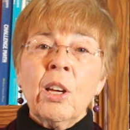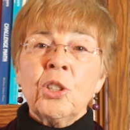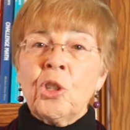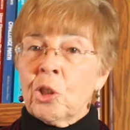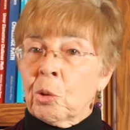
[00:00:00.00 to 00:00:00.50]

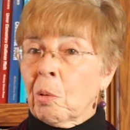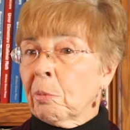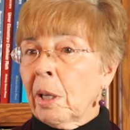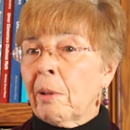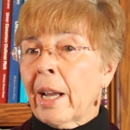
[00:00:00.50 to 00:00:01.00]
Students will
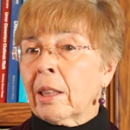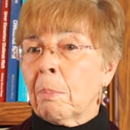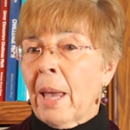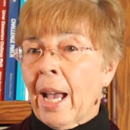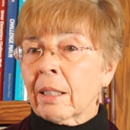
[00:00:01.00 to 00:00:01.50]
rewrite the
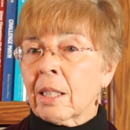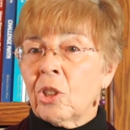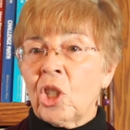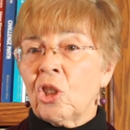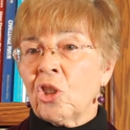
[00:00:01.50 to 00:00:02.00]

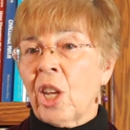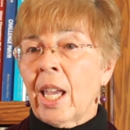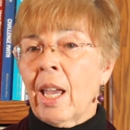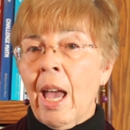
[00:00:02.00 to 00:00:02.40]
passage each day